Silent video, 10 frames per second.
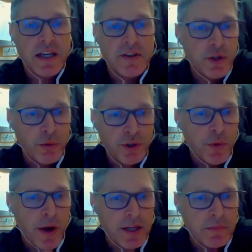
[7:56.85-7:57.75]

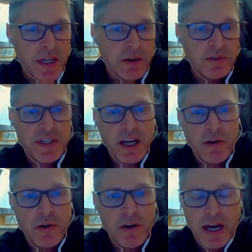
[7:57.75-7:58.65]
new items out and see
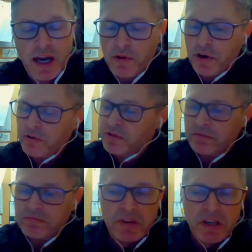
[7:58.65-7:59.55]
how it goes.
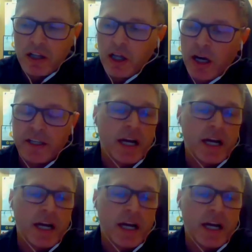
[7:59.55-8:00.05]
And a lot of